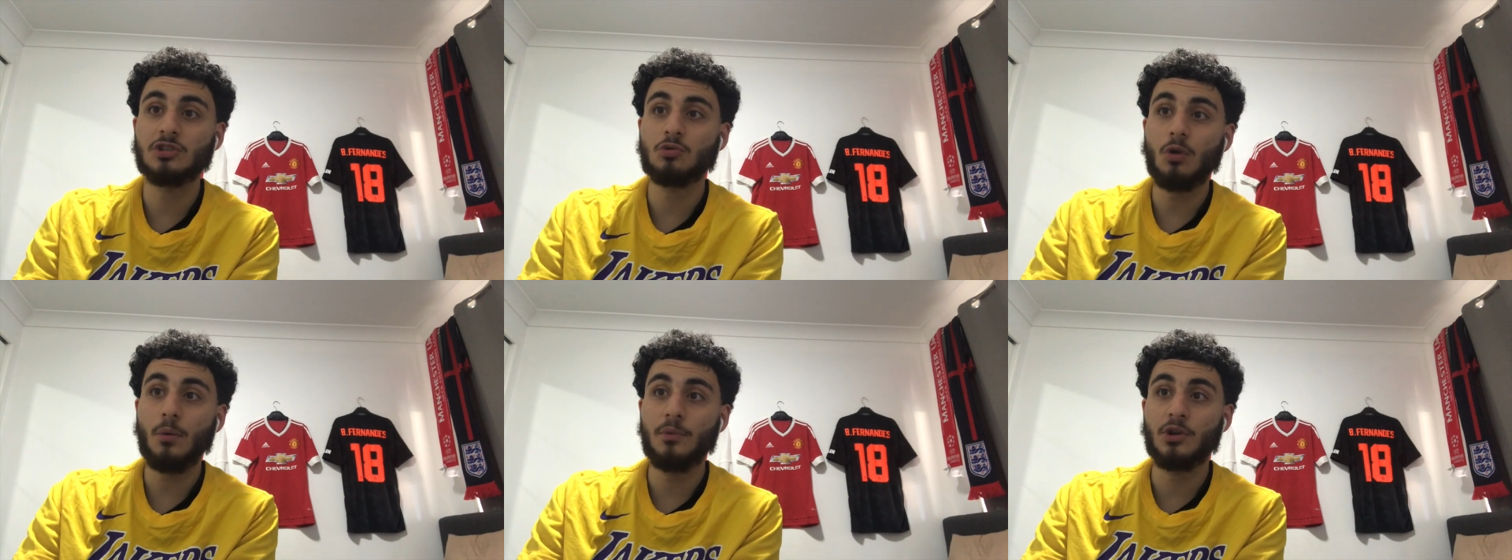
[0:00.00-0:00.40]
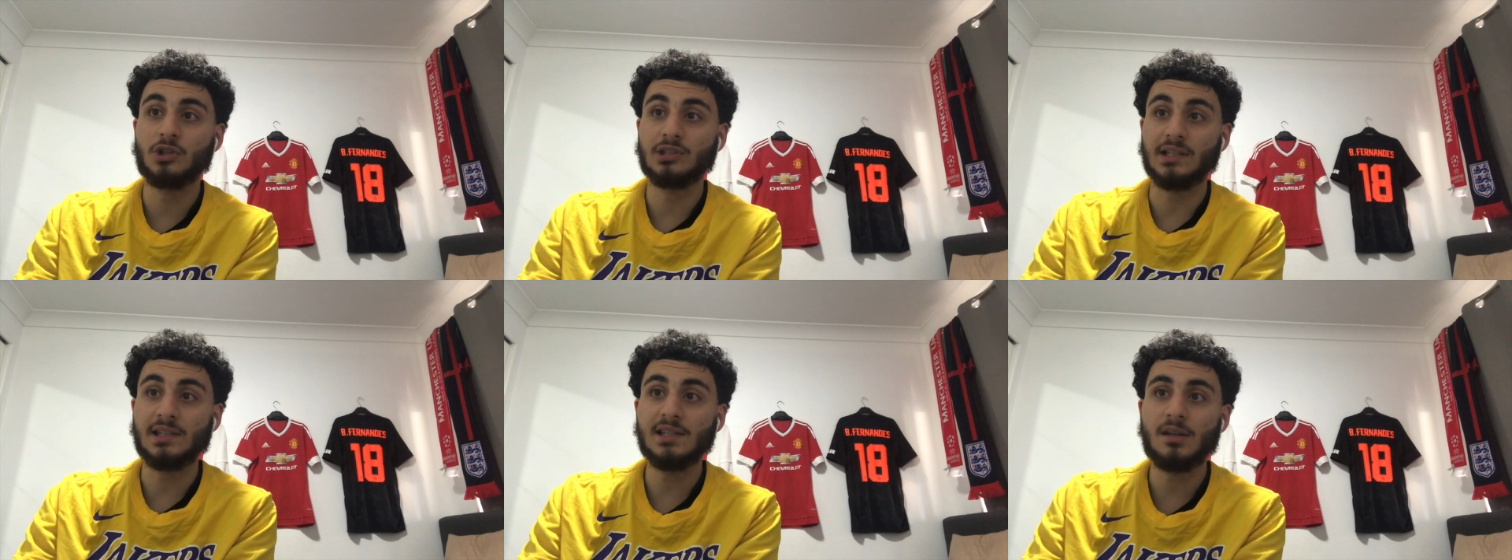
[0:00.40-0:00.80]
as well
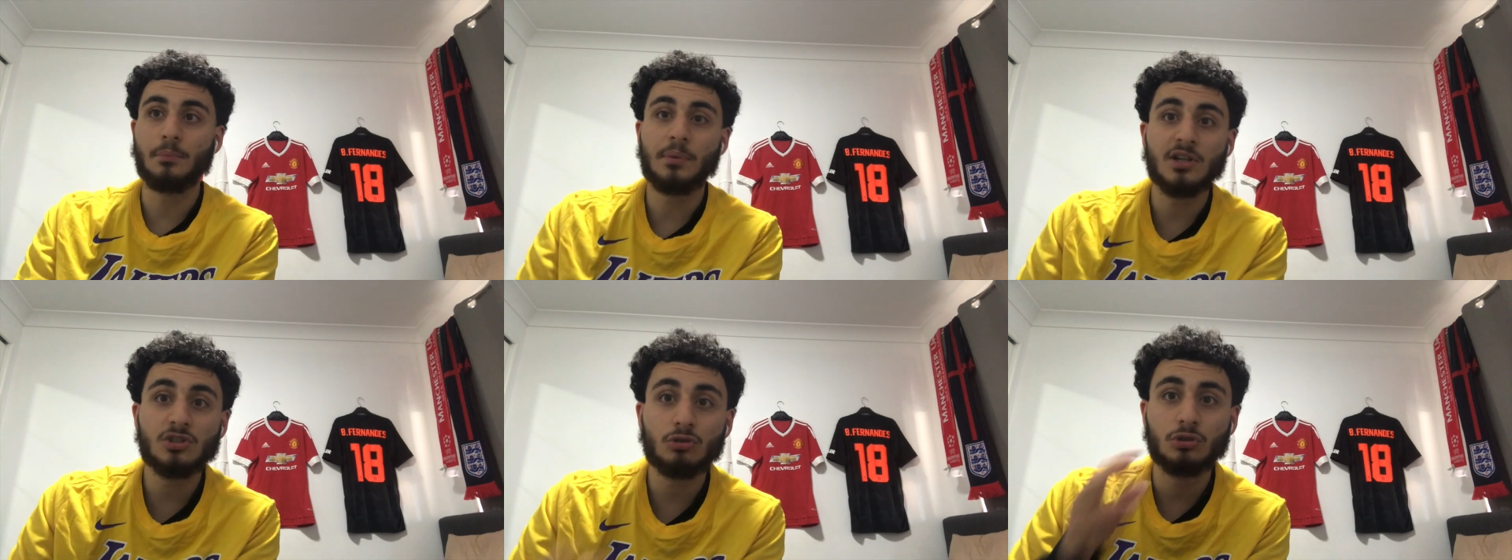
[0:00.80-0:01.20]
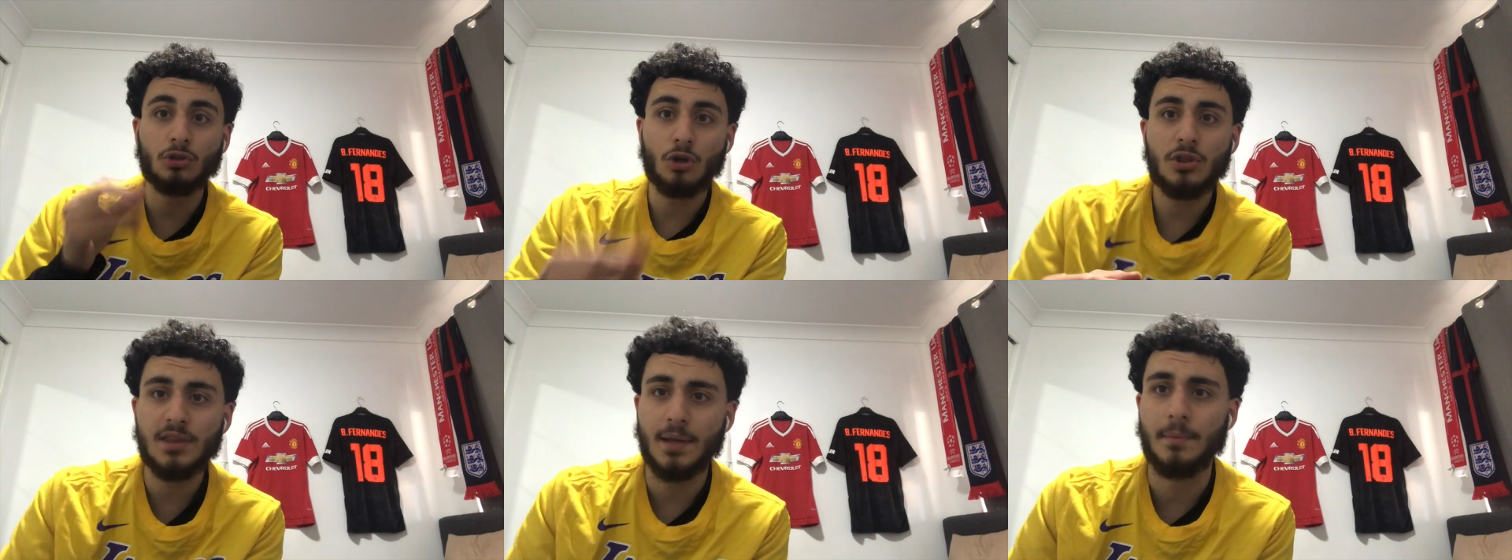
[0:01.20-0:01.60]
because I think the pressure was
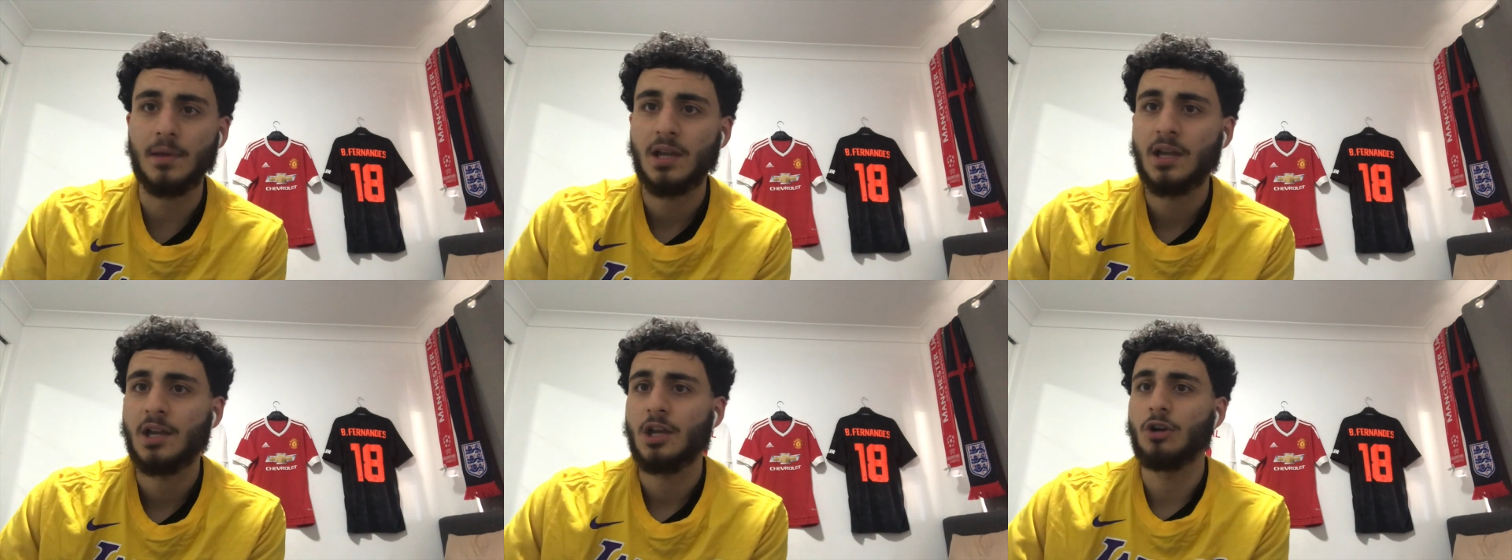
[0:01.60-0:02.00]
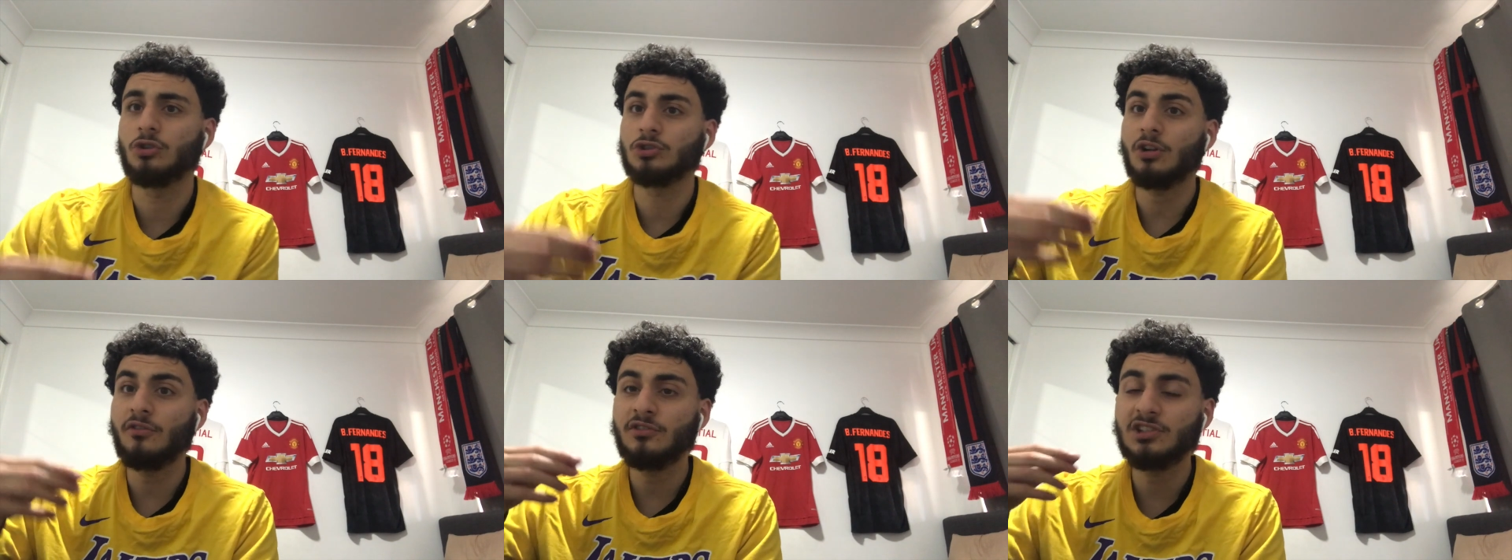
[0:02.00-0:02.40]
on them. It
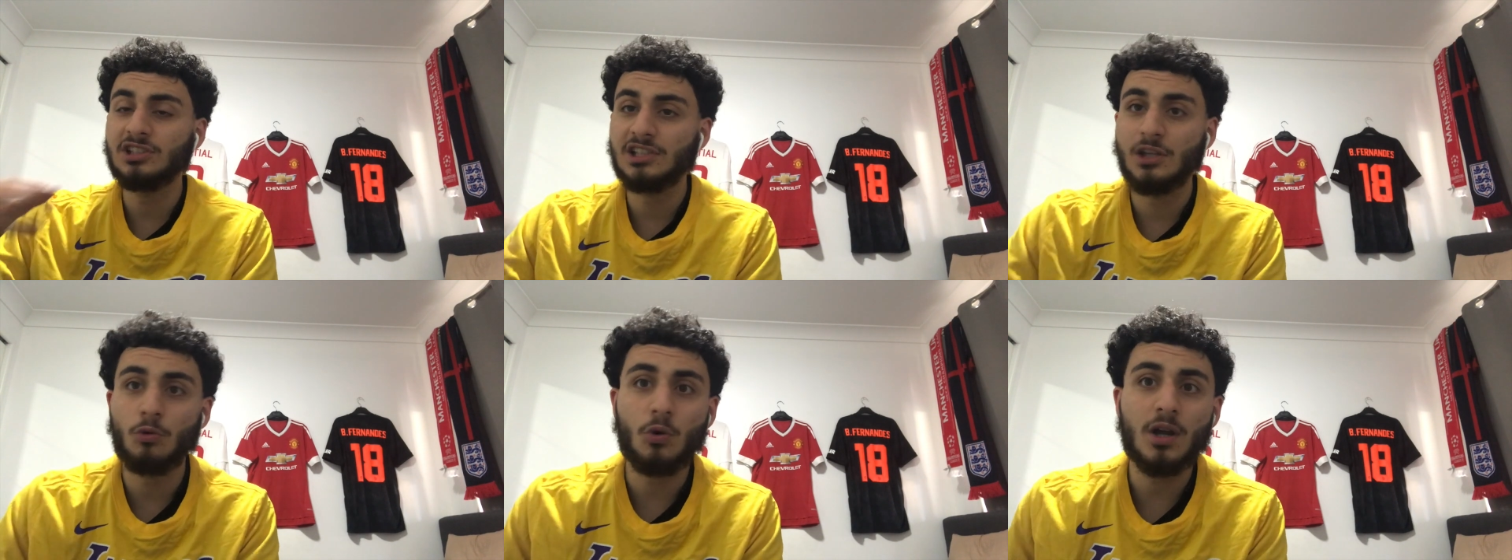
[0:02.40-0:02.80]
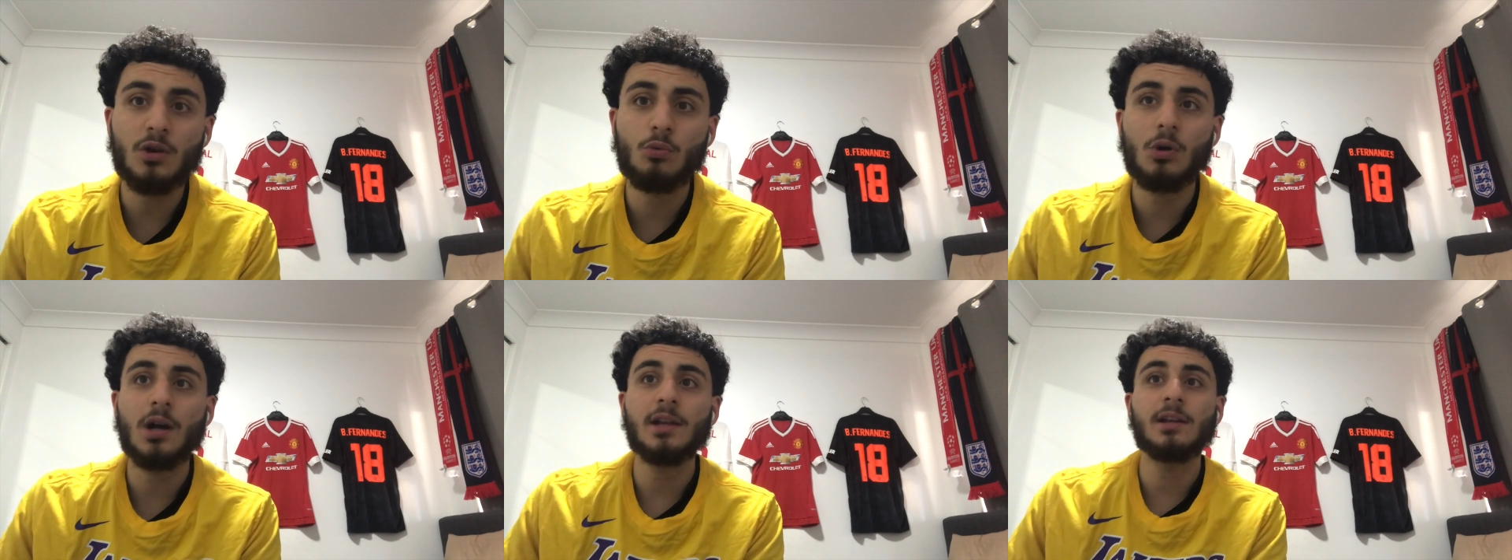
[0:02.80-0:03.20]
was obviously
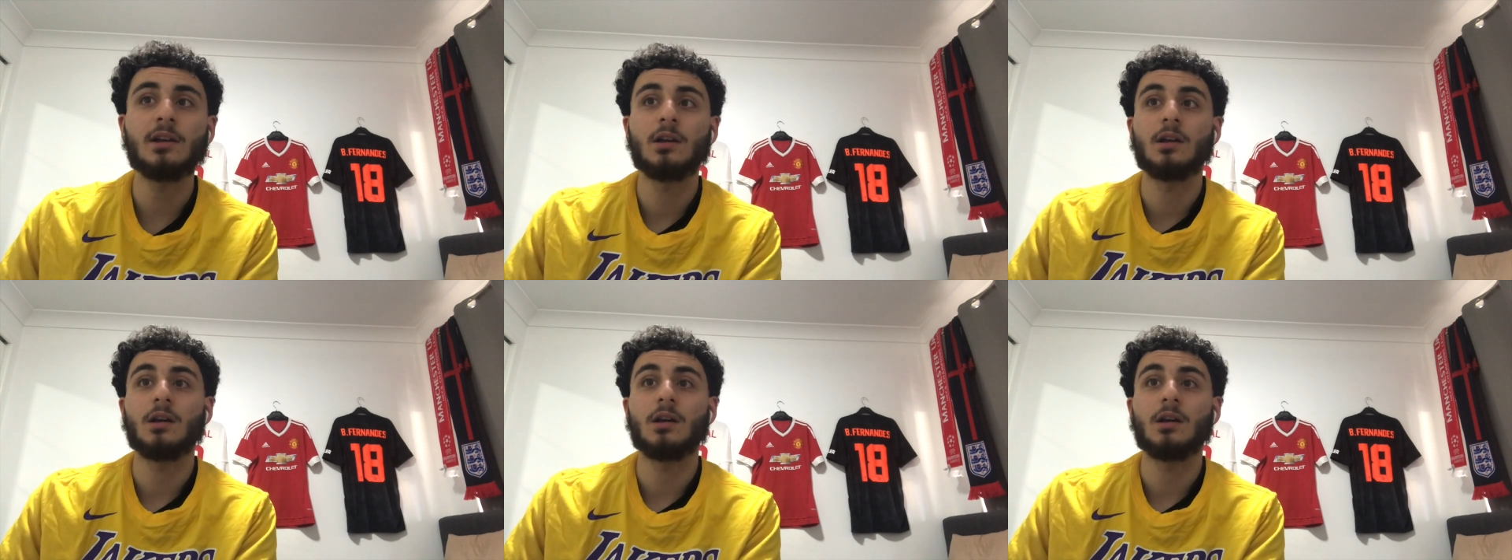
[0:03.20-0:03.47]
1-1.